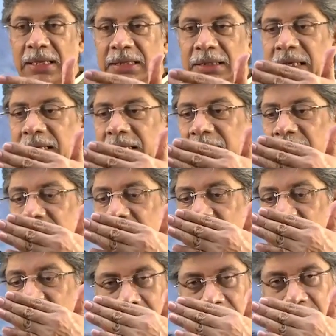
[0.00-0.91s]
That is,
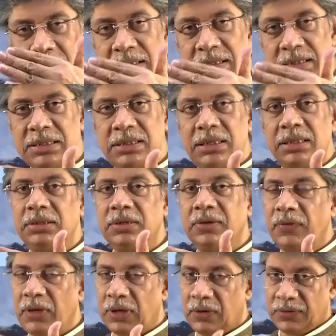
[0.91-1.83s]
consider the
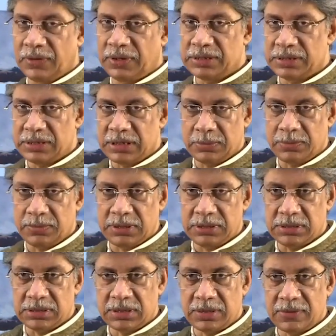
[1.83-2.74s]
following
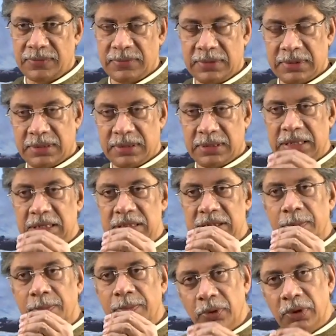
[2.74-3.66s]
statements. That is,
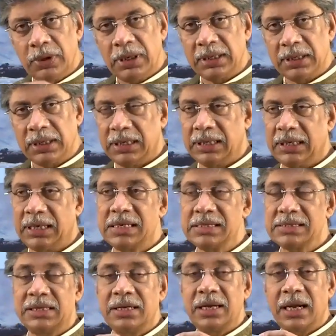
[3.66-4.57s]
the polar
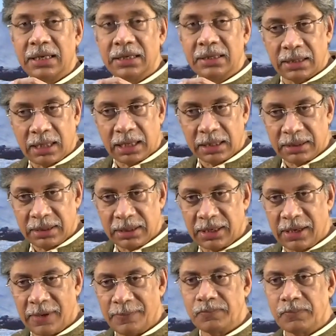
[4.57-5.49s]
areas in
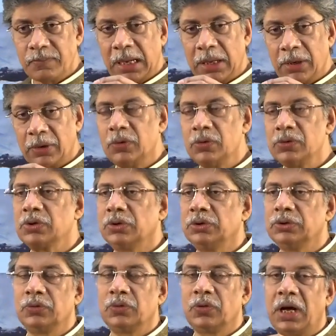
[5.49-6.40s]
Antarctica goes
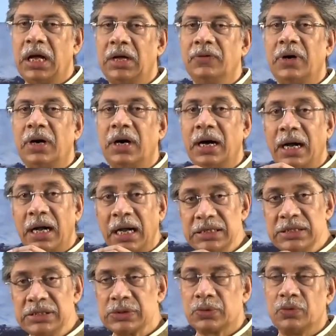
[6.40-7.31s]
on to have a
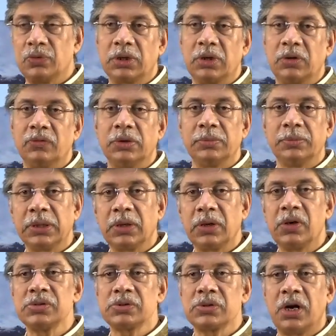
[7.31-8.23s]
high snow cover
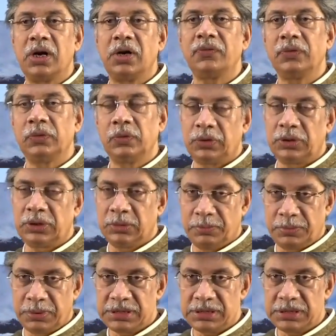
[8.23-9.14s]
because of low
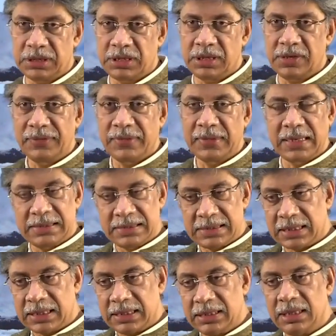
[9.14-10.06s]
temperature.
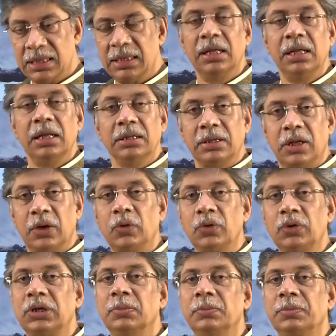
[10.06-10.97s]
Second, the
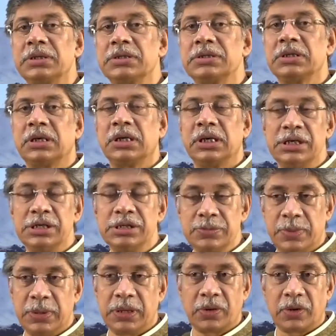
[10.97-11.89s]
low temperature
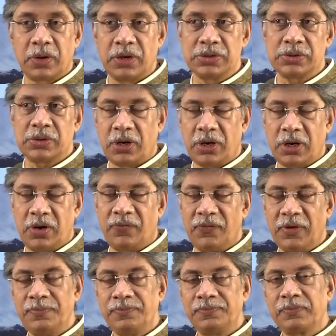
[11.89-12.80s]
is because
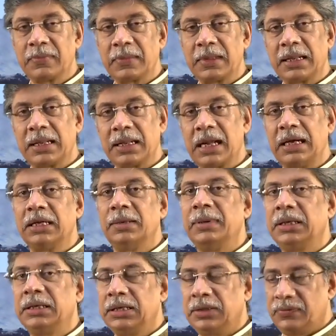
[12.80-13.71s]
of
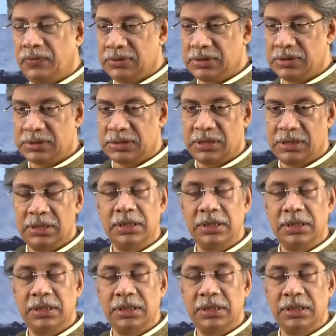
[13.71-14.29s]
katabatic winds.